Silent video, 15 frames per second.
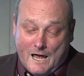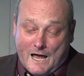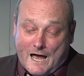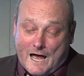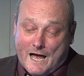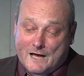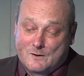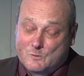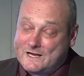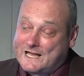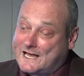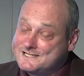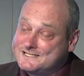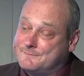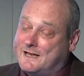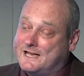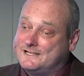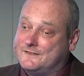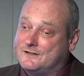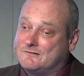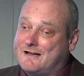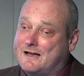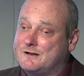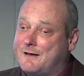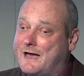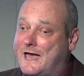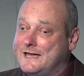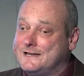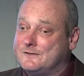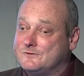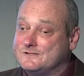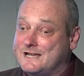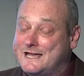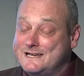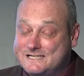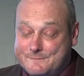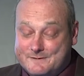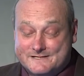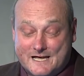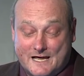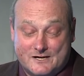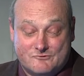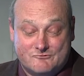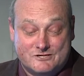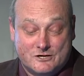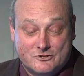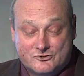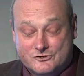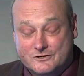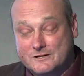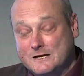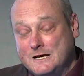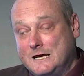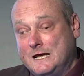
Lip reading: And we estimated that around about there was an 80% reduction